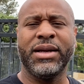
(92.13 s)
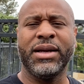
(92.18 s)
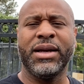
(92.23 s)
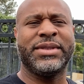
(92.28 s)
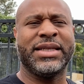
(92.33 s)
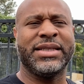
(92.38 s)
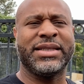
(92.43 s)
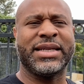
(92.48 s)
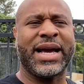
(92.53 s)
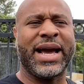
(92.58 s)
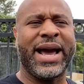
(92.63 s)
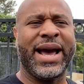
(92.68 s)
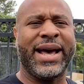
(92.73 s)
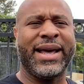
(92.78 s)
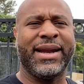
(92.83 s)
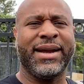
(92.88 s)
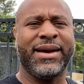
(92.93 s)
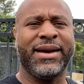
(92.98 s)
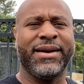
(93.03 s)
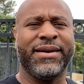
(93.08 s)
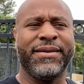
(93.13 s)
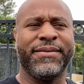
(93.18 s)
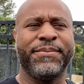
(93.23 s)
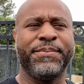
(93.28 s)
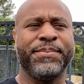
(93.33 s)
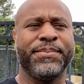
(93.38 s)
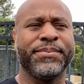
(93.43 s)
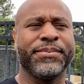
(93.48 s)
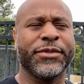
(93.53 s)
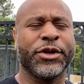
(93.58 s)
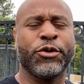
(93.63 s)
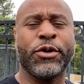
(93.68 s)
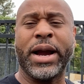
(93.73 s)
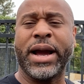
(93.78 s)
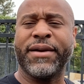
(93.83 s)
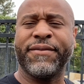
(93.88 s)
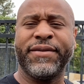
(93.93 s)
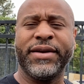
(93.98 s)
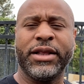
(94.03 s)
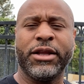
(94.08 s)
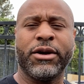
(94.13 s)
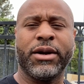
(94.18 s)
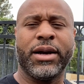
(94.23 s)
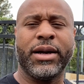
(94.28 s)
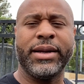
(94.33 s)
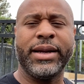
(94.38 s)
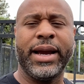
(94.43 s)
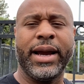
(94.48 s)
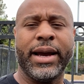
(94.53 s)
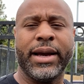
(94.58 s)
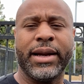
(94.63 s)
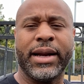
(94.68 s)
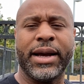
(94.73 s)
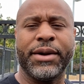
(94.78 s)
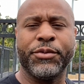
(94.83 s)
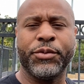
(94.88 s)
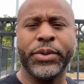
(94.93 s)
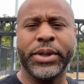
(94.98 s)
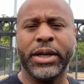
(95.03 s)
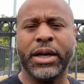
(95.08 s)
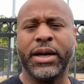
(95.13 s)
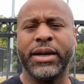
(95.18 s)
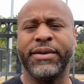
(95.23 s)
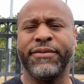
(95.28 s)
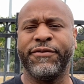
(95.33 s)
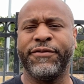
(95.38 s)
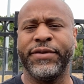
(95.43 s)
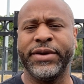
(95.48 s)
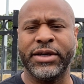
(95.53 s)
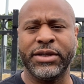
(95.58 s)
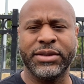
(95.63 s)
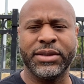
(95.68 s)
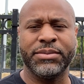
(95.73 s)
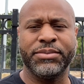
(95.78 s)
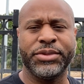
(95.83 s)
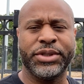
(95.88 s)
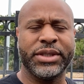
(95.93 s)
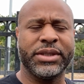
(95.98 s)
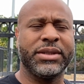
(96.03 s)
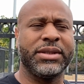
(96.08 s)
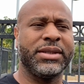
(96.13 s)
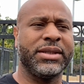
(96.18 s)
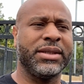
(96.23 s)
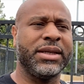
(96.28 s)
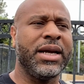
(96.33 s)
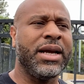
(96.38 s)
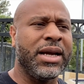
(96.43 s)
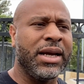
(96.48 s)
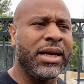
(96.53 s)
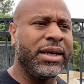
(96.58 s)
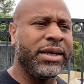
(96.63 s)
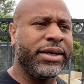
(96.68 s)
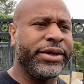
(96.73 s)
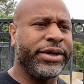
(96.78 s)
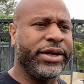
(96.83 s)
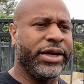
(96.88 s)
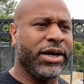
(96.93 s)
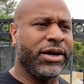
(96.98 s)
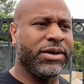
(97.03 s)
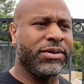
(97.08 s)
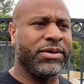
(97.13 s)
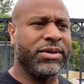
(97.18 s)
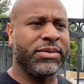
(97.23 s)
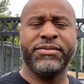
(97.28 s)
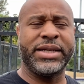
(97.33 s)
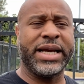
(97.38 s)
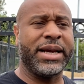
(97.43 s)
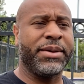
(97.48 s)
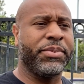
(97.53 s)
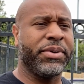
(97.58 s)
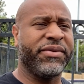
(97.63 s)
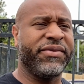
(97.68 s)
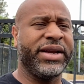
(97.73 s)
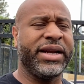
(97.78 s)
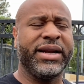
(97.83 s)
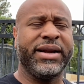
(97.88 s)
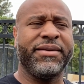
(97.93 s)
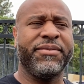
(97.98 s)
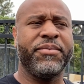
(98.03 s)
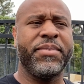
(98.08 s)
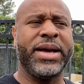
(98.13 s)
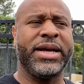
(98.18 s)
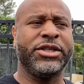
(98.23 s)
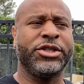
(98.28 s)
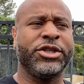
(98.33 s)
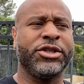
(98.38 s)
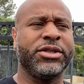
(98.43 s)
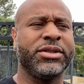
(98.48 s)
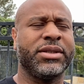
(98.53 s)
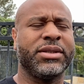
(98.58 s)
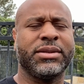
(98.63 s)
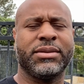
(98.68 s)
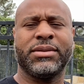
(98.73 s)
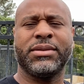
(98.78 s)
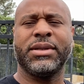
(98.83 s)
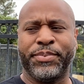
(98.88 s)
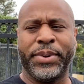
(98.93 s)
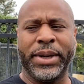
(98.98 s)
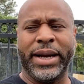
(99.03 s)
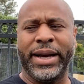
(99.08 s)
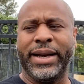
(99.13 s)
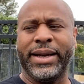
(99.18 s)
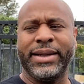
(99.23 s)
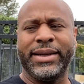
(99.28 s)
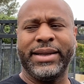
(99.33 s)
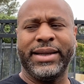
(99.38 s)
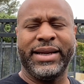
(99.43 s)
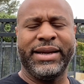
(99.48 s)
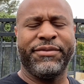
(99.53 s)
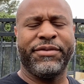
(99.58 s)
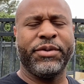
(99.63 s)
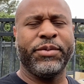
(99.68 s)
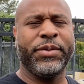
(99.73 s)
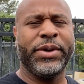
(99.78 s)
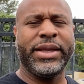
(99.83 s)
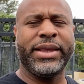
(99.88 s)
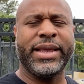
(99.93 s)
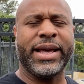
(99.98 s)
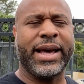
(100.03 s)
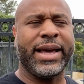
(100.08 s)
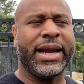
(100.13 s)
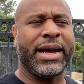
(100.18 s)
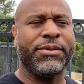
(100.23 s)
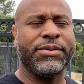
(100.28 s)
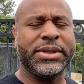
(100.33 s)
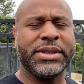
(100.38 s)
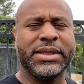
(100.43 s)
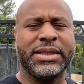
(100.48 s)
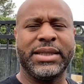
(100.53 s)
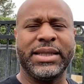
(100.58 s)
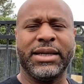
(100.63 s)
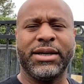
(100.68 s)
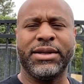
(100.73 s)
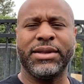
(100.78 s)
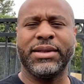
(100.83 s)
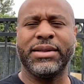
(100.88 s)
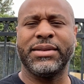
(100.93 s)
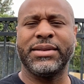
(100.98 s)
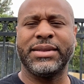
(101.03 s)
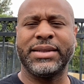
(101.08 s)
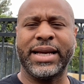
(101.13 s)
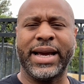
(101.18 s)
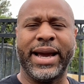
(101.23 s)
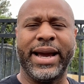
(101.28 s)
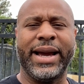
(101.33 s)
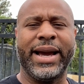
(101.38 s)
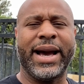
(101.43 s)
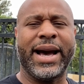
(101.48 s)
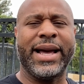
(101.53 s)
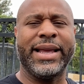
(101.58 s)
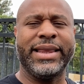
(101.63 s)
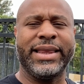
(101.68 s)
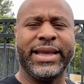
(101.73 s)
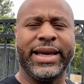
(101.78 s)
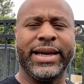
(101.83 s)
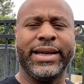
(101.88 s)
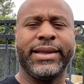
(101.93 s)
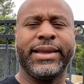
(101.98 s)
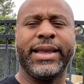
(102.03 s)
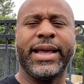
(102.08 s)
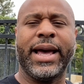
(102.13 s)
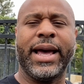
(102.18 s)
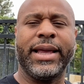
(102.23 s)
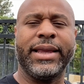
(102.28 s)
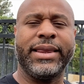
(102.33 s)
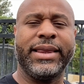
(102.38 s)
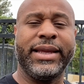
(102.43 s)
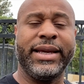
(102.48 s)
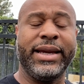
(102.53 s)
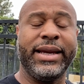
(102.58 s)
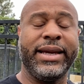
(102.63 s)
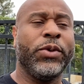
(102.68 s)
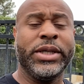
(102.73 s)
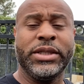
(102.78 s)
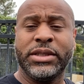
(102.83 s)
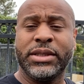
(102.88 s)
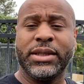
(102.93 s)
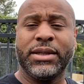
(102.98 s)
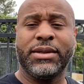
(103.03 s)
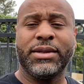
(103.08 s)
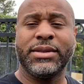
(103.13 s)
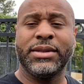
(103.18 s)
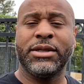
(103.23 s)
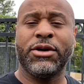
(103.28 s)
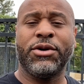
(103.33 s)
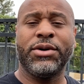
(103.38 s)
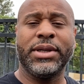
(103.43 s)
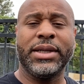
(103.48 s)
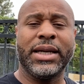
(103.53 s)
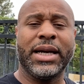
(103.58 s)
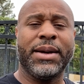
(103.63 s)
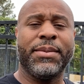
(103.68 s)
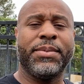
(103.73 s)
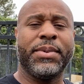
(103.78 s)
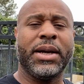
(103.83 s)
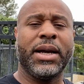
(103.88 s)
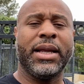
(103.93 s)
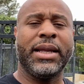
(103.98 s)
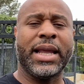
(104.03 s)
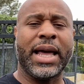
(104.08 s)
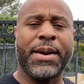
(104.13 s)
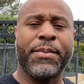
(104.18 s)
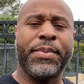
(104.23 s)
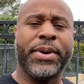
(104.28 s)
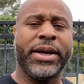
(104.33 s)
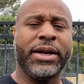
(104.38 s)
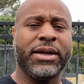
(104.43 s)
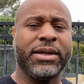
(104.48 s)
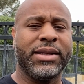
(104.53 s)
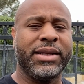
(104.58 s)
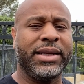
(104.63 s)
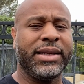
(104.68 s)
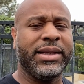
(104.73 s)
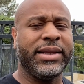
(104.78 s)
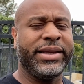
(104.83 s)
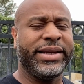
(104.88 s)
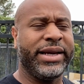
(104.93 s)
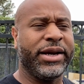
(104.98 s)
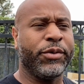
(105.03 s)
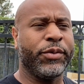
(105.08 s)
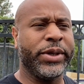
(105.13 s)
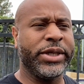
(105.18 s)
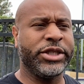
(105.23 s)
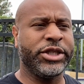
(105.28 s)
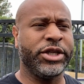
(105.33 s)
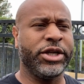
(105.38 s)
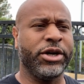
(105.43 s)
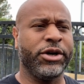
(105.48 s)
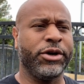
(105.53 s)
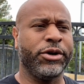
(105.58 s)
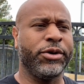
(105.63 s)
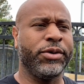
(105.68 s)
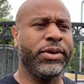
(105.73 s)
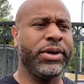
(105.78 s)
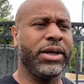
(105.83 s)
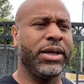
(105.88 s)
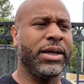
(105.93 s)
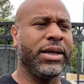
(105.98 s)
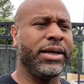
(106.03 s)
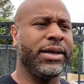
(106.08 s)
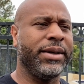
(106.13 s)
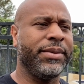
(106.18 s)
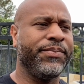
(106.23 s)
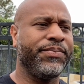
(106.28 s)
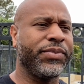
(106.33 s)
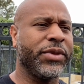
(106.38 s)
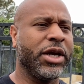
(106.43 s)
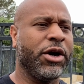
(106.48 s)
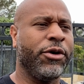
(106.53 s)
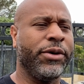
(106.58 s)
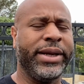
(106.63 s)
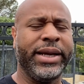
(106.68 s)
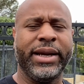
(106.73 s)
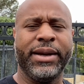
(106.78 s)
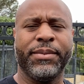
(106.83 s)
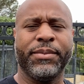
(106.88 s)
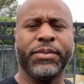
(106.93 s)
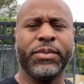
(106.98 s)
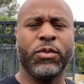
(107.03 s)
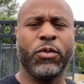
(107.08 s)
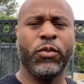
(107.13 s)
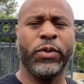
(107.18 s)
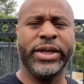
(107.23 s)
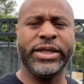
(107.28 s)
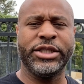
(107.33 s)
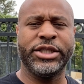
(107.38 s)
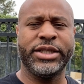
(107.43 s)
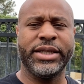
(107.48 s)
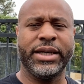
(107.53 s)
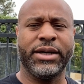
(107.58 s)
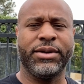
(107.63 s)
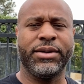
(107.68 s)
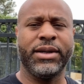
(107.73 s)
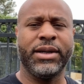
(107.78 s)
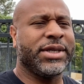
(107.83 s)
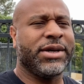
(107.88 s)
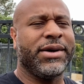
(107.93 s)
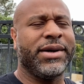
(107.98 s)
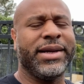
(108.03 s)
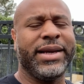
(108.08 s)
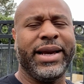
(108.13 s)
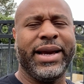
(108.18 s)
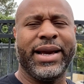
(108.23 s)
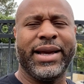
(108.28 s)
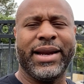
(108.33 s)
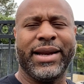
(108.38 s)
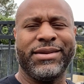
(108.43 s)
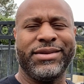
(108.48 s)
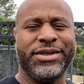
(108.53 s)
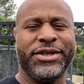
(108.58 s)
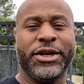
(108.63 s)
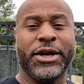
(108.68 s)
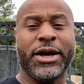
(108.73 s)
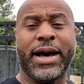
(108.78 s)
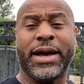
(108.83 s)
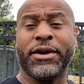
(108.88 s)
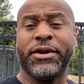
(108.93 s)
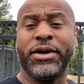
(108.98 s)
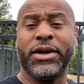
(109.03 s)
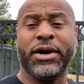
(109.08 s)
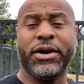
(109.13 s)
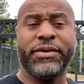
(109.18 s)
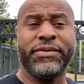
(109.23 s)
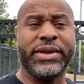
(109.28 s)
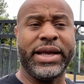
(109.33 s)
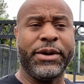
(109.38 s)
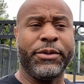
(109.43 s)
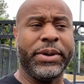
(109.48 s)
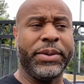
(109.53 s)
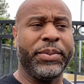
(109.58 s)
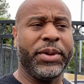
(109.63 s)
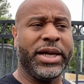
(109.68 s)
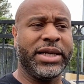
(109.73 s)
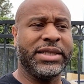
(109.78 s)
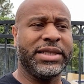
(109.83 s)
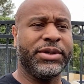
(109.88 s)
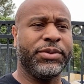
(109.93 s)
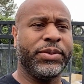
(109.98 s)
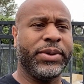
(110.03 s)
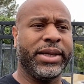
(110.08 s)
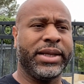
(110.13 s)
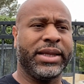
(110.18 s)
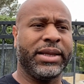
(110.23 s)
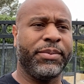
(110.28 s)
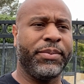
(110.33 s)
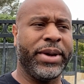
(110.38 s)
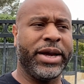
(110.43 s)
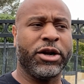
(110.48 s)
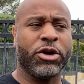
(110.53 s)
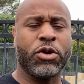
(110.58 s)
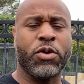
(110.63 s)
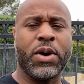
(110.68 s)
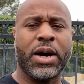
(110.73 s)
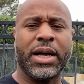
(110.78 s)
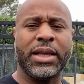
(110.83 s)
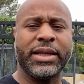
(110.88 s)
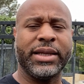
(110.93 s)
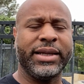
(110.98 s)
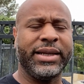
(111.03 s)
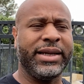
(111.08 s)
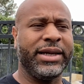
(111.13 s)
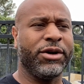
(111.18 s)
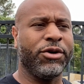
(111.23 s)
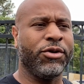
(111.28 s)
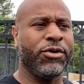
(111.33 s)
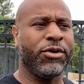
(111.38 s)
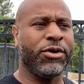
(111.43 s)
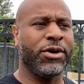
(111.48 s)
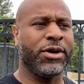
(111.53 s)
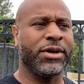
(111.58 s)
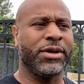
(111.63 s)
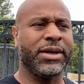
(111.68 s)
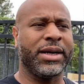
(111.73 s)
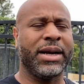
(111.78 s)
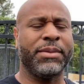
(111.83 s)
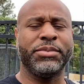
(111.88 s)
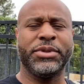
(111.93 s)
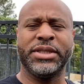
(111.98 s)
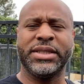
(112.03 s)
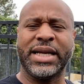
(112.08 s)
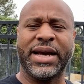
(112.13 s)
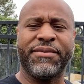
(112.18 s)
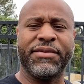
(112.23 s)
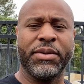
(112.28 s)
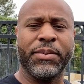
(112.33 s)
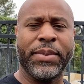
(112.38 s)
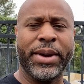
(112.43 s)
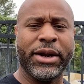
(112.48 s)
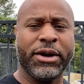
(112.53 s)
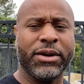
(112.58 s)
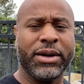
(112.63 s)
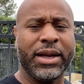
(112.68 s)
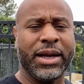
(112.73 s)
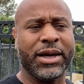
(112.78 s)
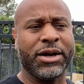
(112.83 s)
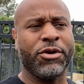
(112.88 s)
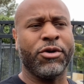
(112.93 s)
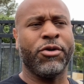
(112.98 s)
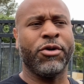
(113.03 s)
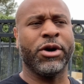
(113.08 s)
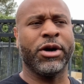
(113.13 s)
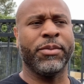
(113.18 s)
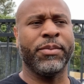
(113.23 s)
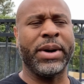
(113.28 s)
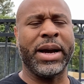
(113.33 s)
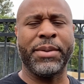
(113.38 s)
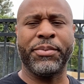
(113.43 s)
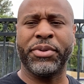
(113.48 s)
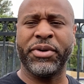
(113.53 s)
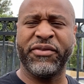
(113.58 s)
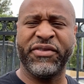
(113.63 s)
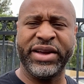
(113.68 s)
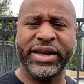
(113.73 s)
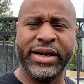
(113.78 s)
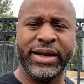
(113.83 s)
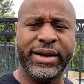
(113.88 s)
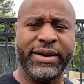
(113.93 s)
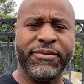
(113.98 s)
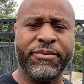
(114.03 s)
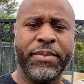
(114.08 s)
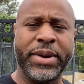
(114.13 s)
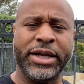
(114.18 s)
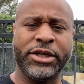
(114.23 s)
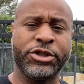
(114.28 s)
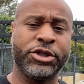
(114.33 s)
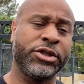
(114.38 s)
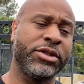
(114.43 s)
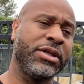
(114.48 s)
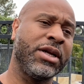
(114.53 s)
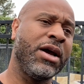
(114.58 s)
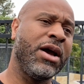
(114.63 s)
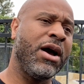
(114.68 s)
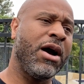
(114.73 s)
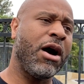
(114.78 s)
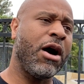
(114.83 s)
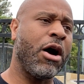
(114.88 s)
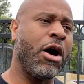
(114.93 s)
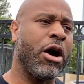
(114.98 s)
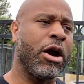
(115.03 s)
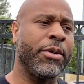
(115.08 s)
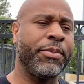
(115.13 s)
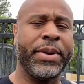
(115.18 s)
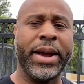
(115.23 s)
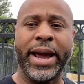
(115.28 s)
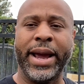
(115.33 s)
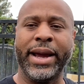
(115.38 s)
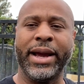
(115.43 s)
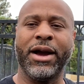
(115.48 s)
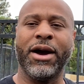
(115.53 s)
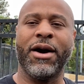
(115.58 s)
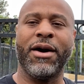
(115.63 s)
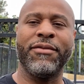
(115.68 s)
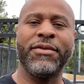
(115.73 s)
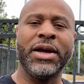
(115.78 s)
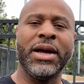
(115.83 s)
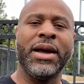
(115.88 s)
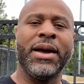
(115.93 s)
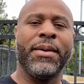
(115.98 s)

Since I had a crack filler on hand, I went on and filled them just to, you know, take preventative measures. But even with that, I would still say I think that the windshield is holding up a lot better than the original um, O E M windshield. So again, you know, I don't know if they replaced it with a better quality, or I'm just having better luck, or my preventative measures are paying off.